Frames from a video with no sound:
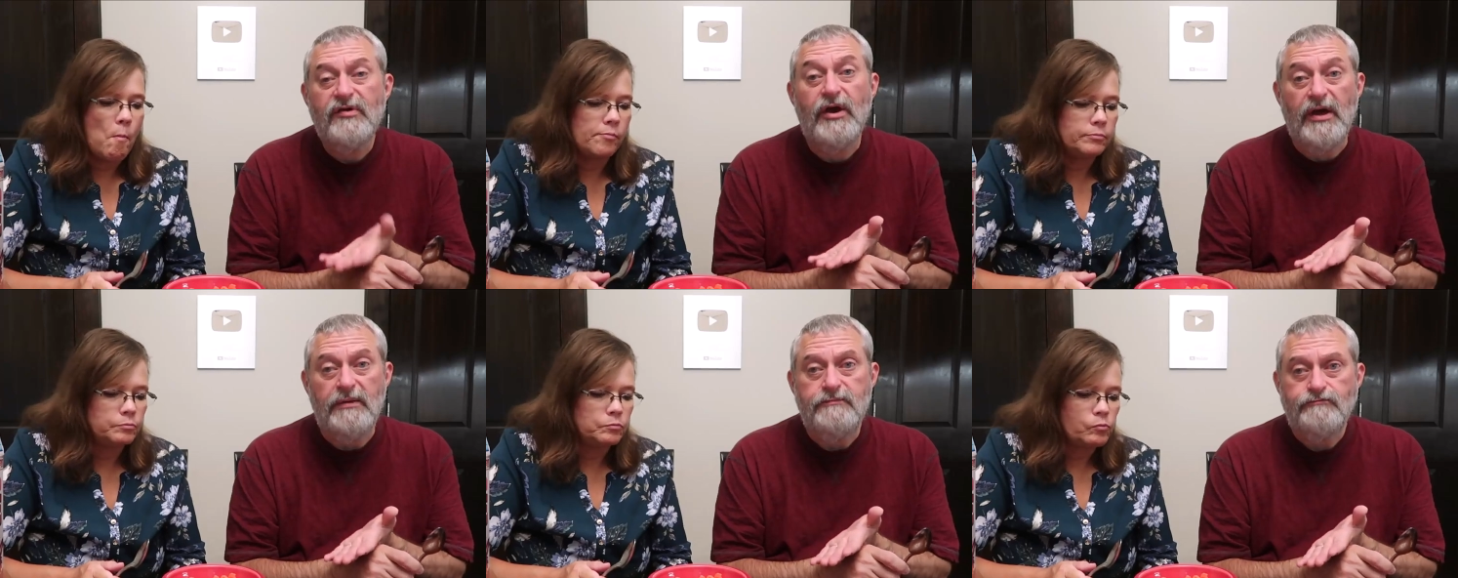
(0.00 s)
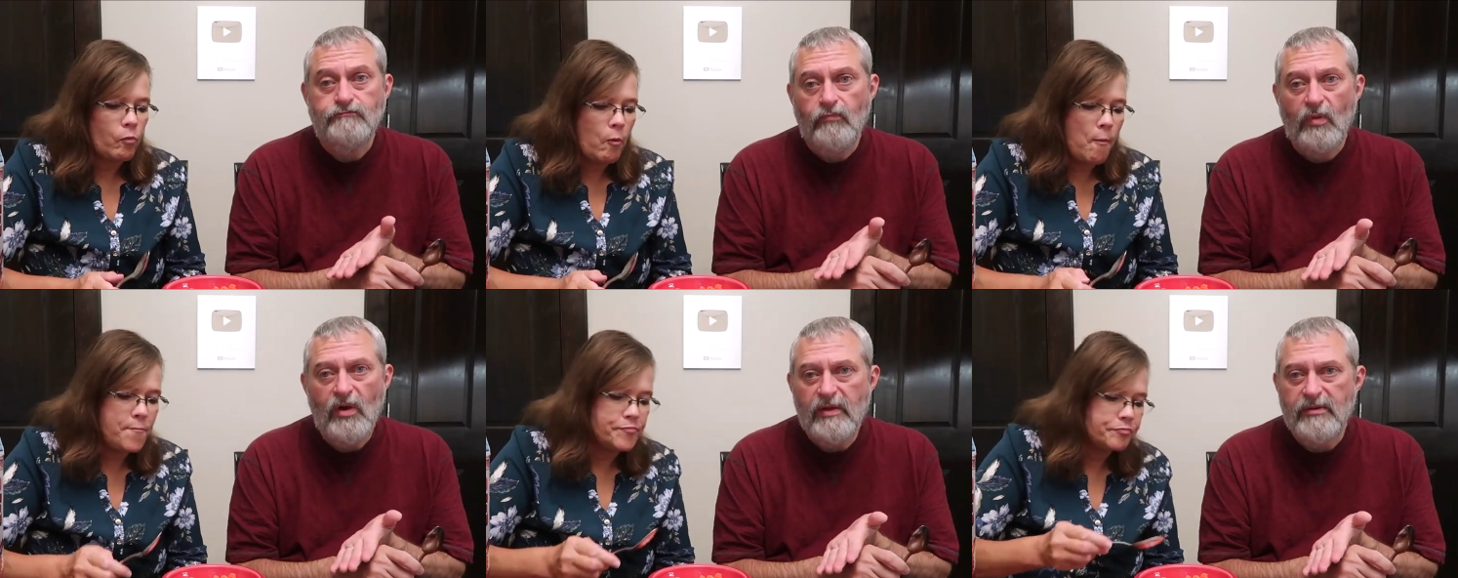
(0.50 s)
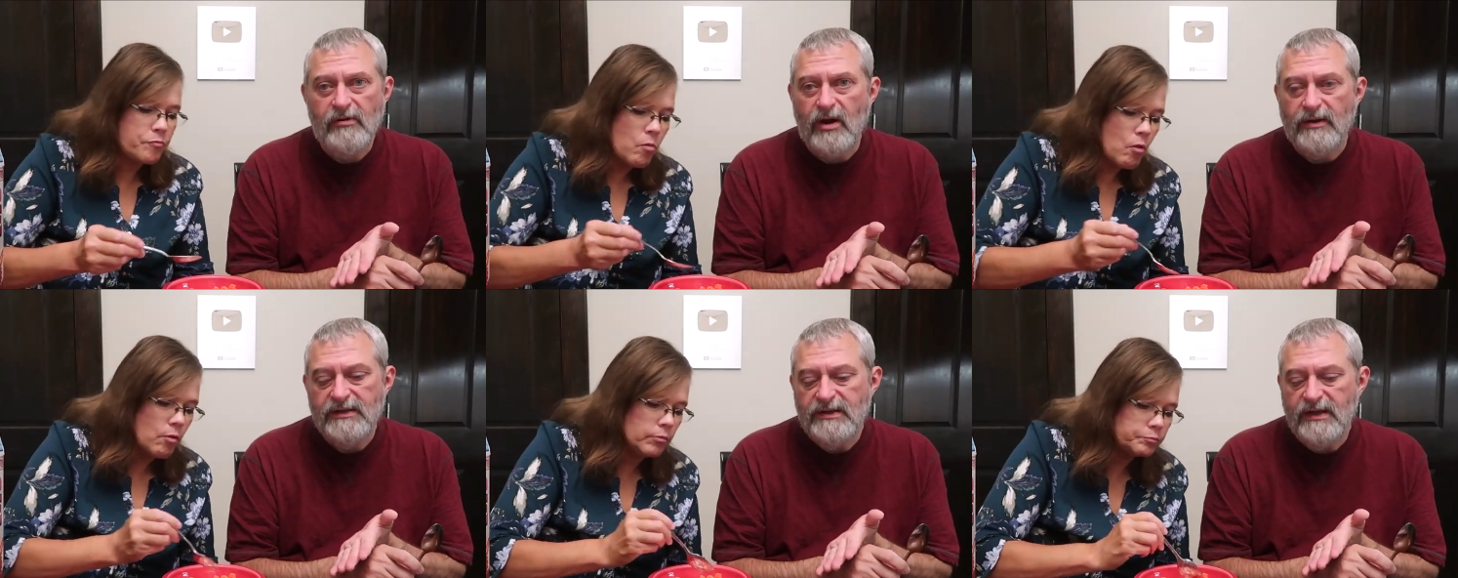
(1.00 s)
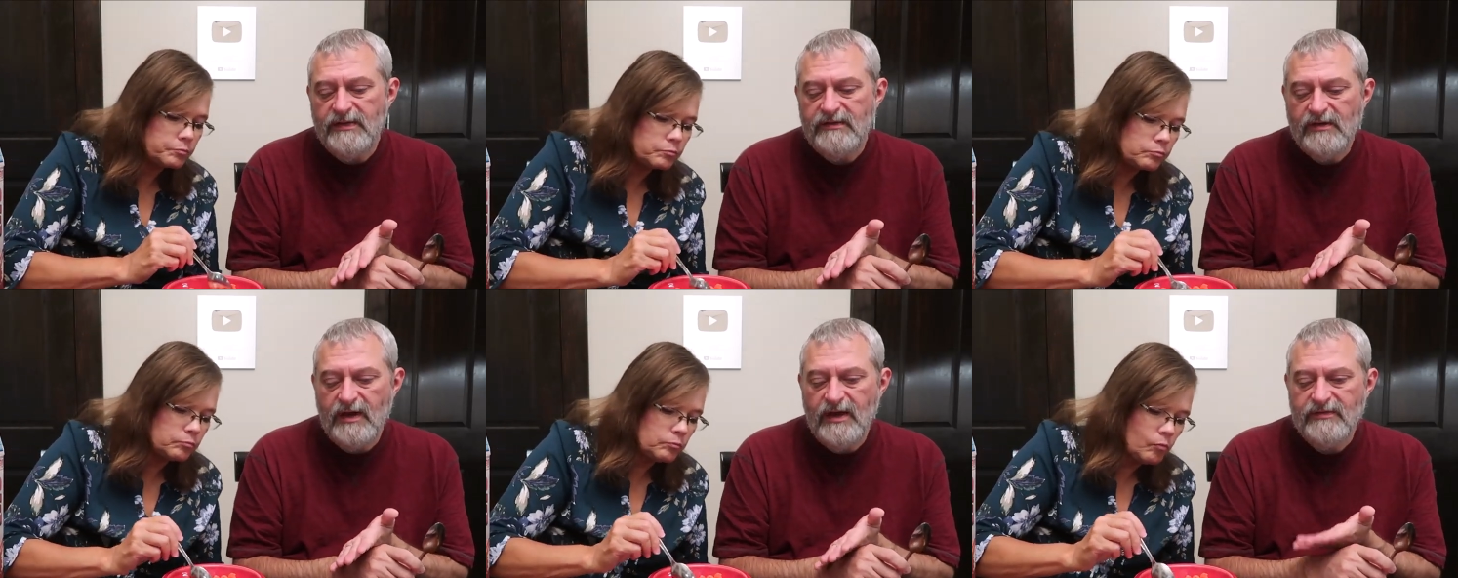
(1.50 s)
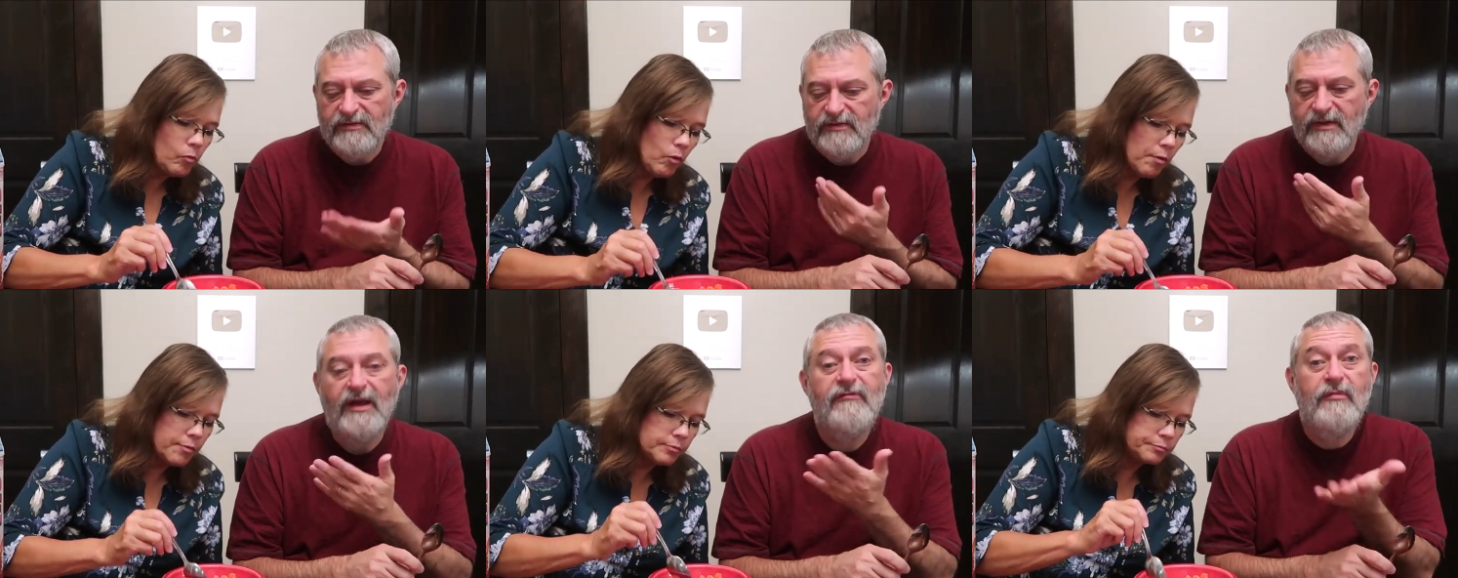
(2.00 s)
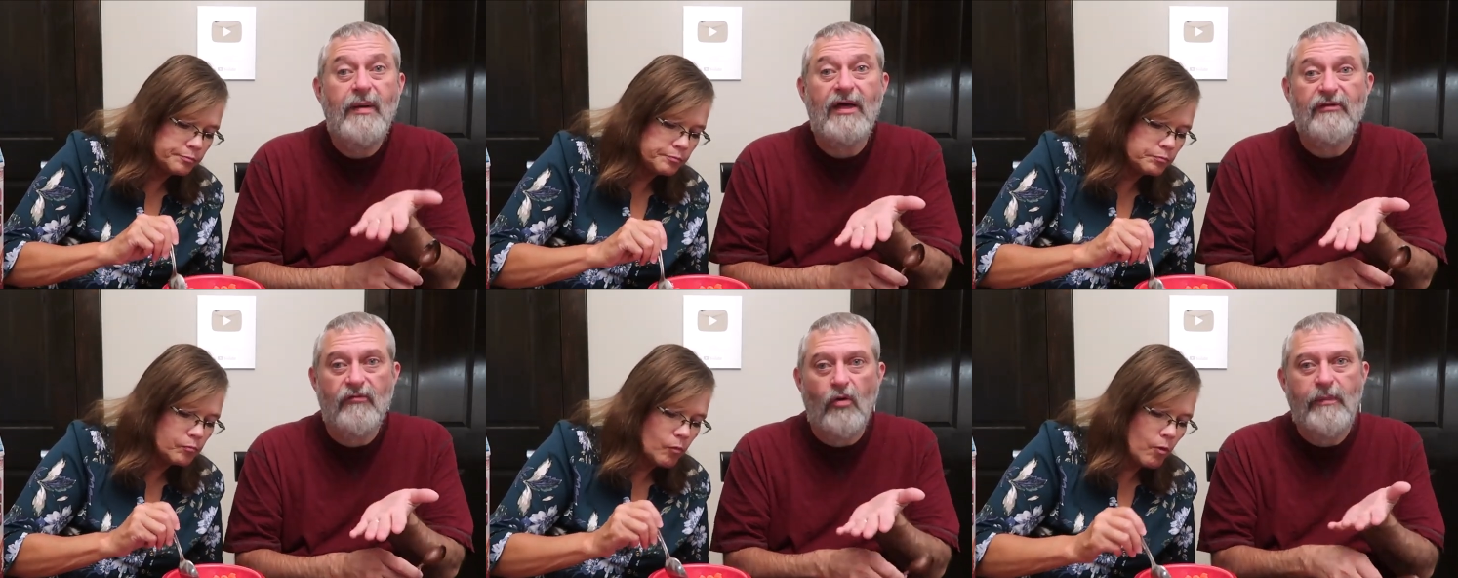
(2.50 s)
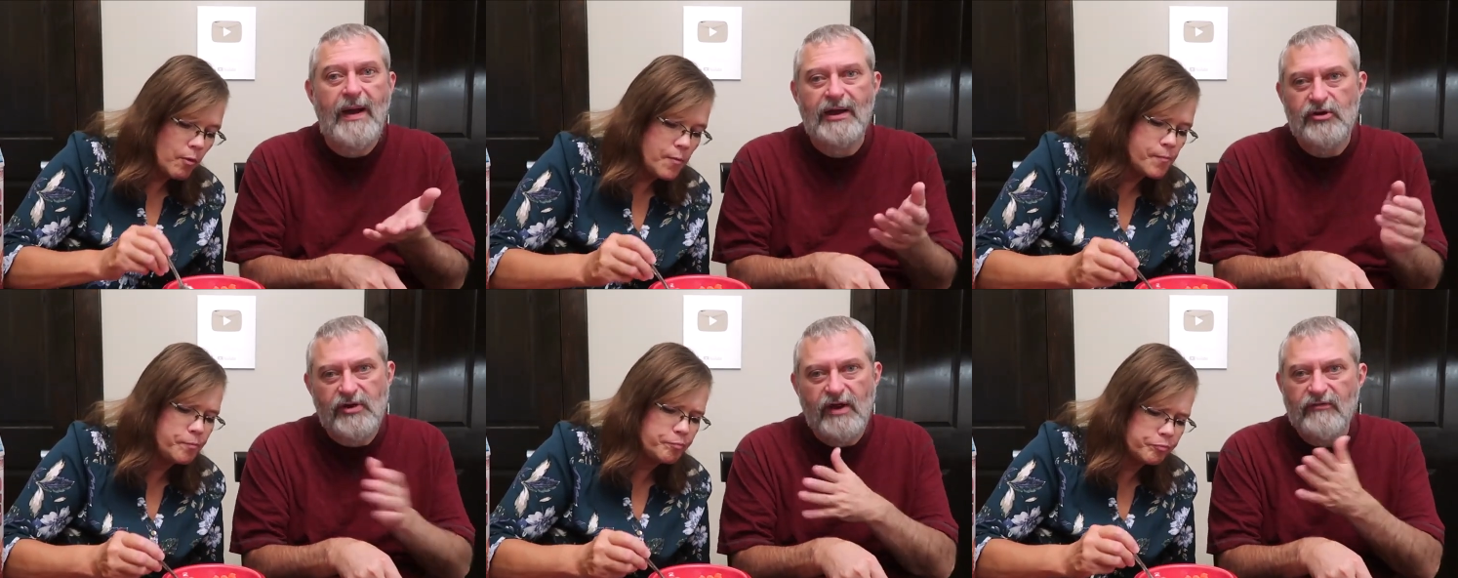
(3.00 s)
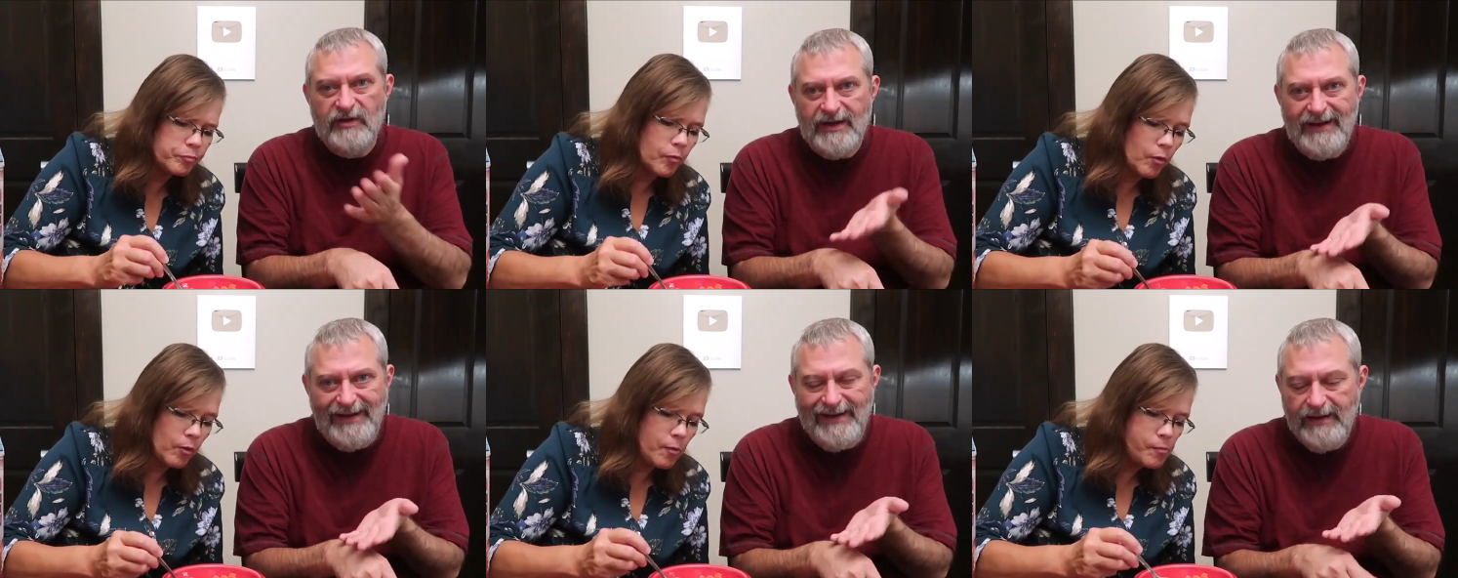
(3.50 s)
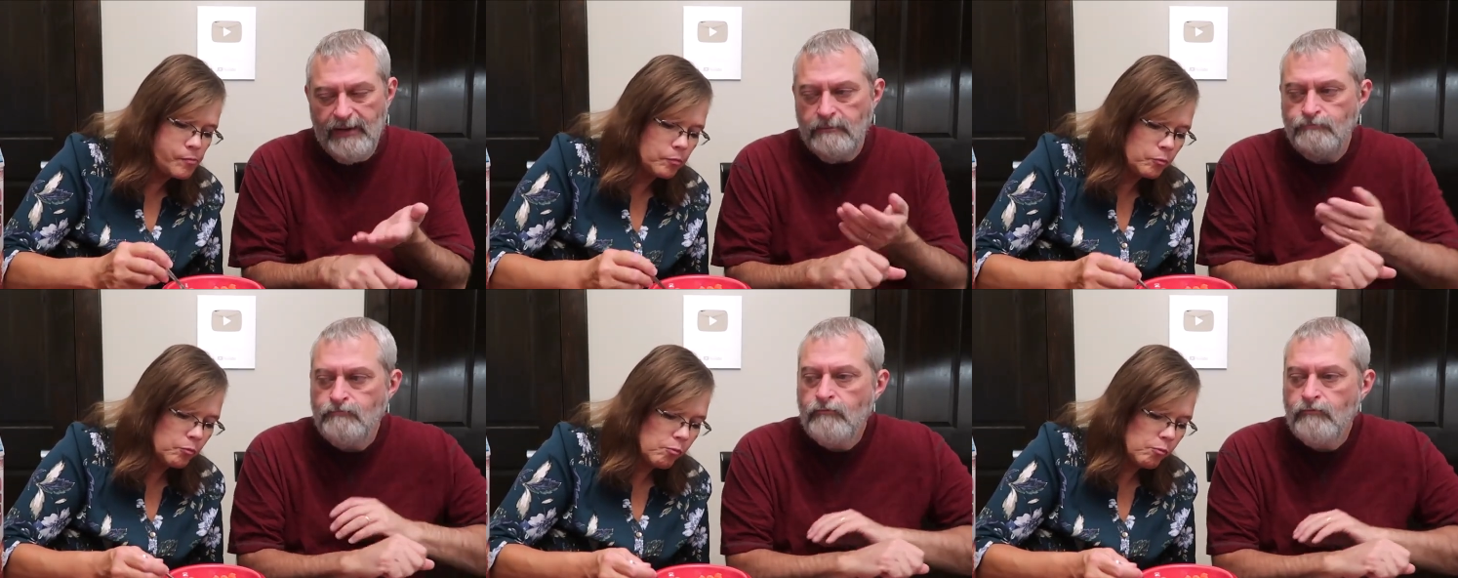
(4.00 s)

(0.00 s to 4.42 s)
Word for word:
Speaker 1: good. Don't get me wrong. It, it's it's if you buy the four pack, you're definitely gonna eat it.